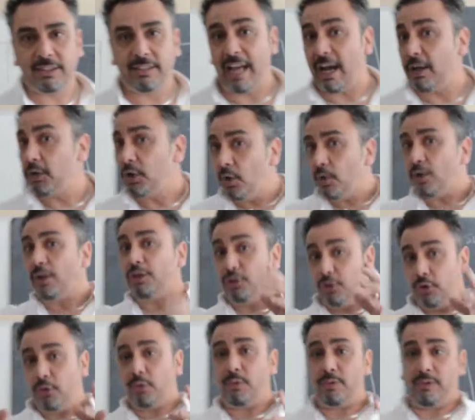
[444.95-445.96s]
Now you could
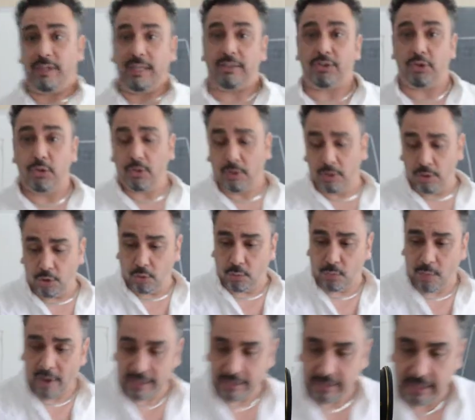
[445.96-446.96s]
do this, you can
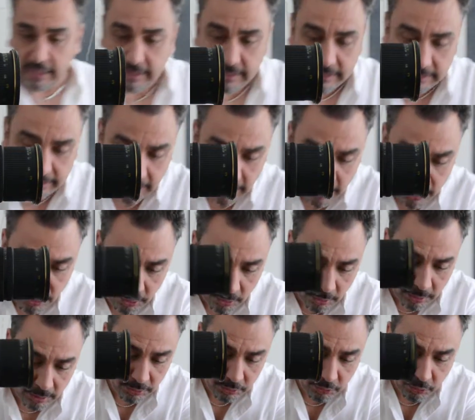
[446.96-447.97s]
correct this, you
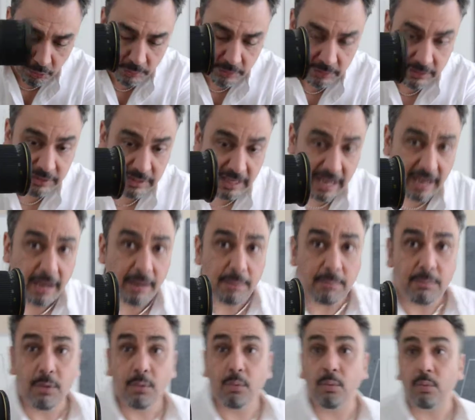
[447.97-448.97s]
can do the
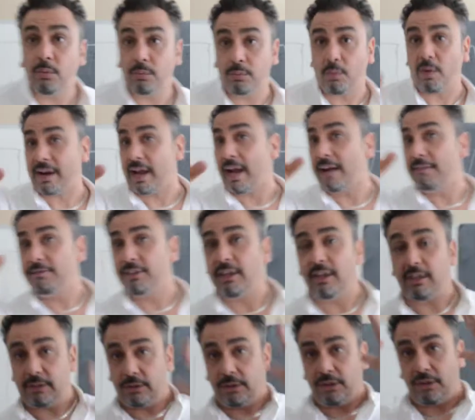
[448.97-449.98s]
same what I've
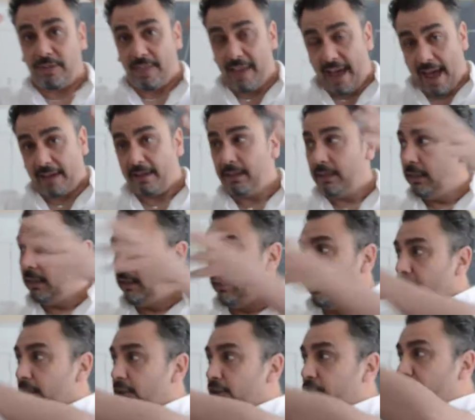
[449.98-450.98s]
done to that,
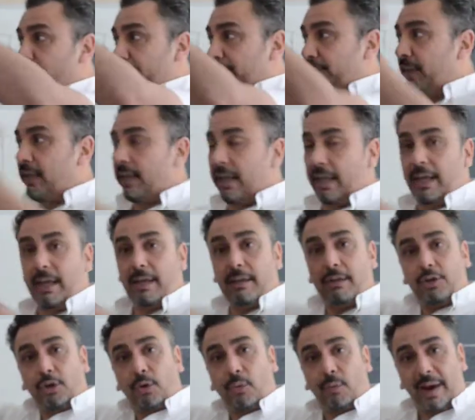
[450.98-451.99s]
shifting it and
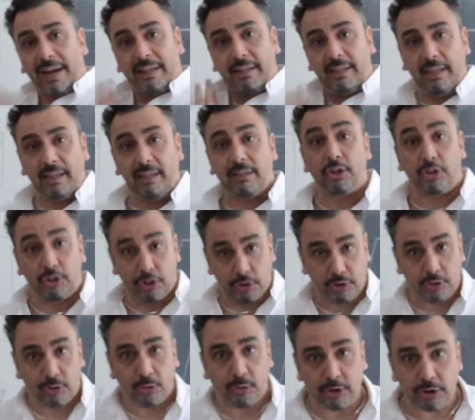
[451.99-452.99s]
correcting the
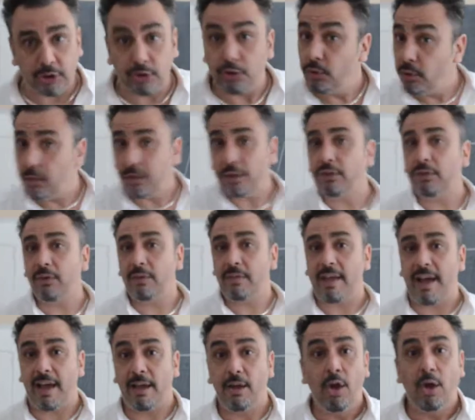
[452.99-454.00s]
distortion. You could do
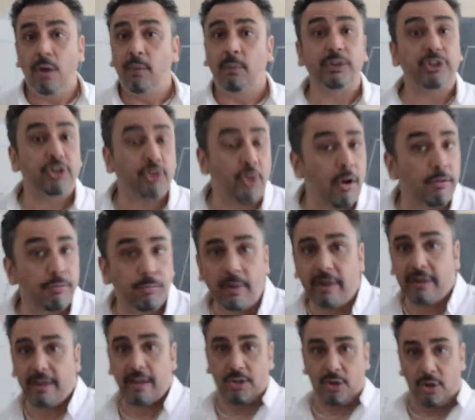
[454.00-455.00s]
that with software
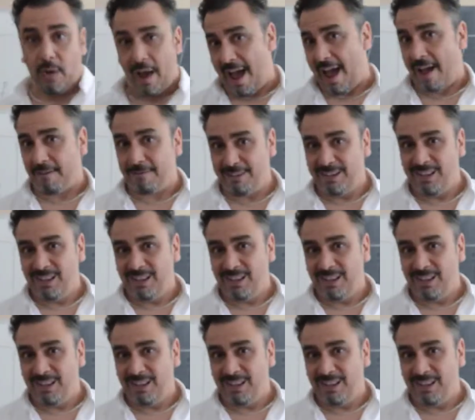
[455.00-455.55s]
that you have.